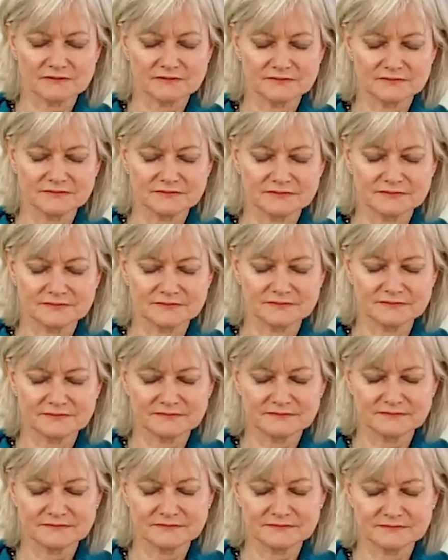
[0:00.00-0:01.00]

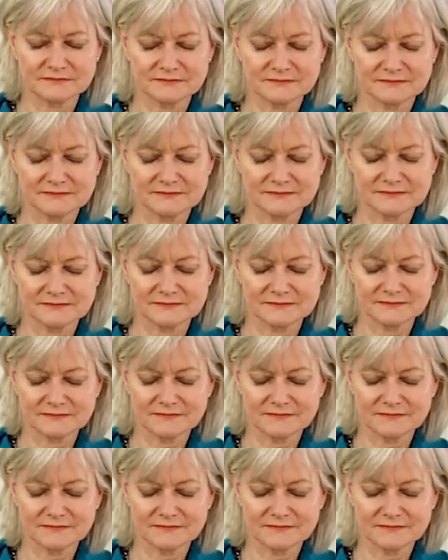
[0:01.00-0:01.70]
[no speech]